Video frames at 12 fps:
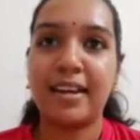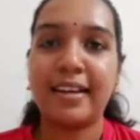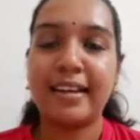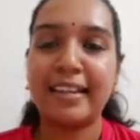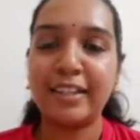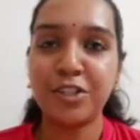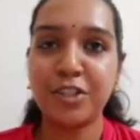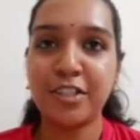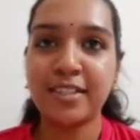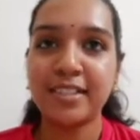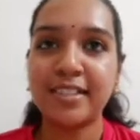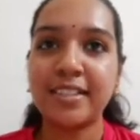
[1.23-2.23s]
Hello
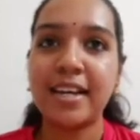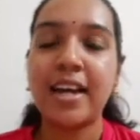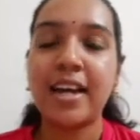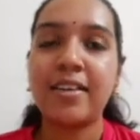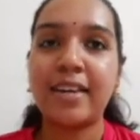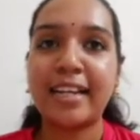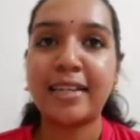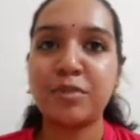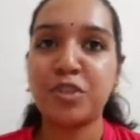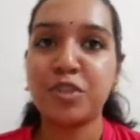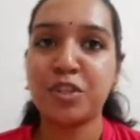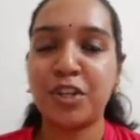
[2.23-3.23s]
children, welcome
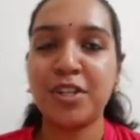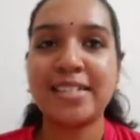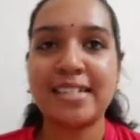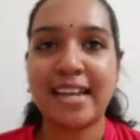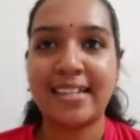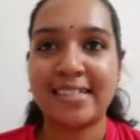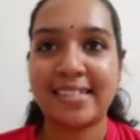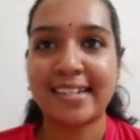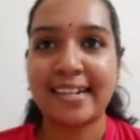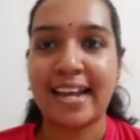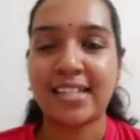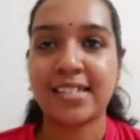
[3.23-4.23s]
to your science
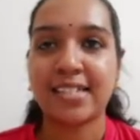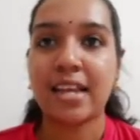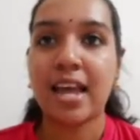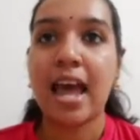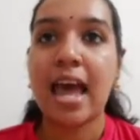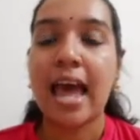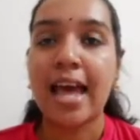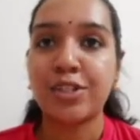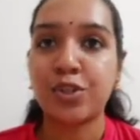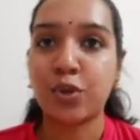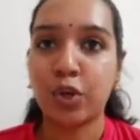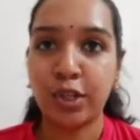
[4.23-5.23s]
class.
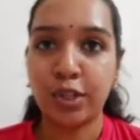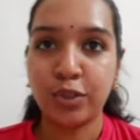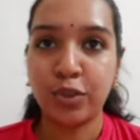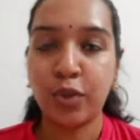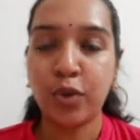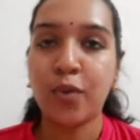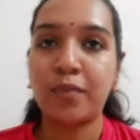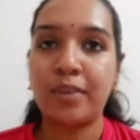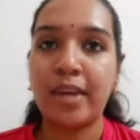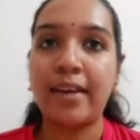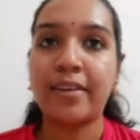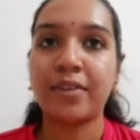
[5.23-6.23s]
As you all know,
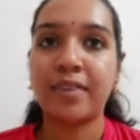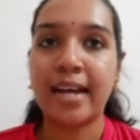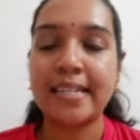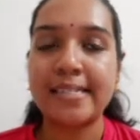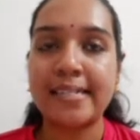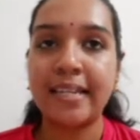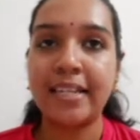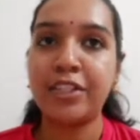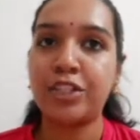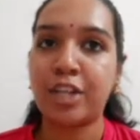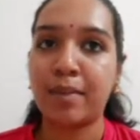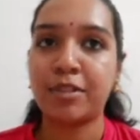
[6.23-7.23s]
we are revising
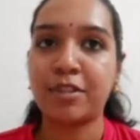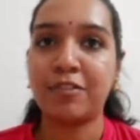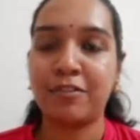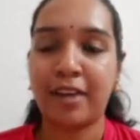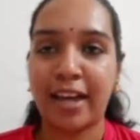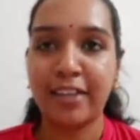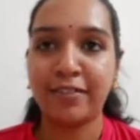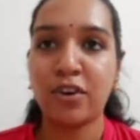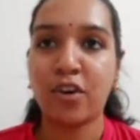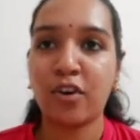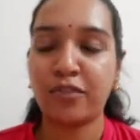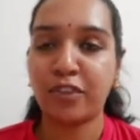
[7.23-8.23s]
chapter 5
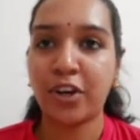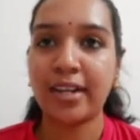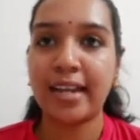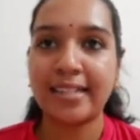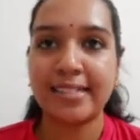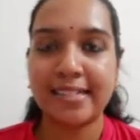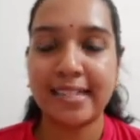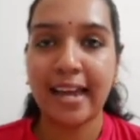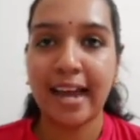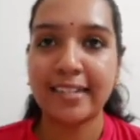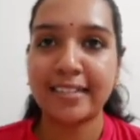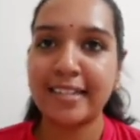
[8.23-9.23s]
of your
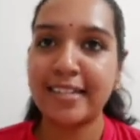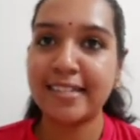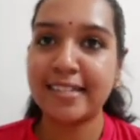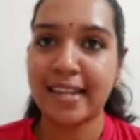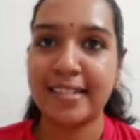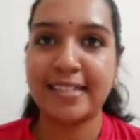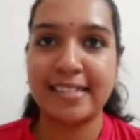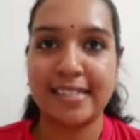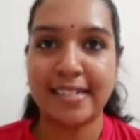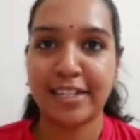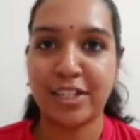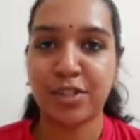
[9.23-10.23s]
NCERT science
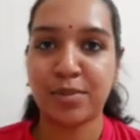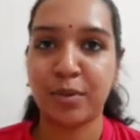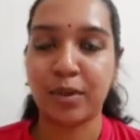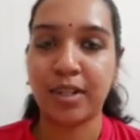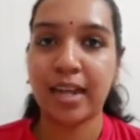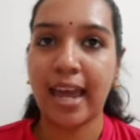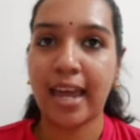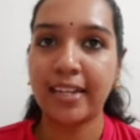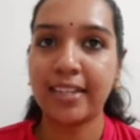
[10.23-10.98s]
textbook and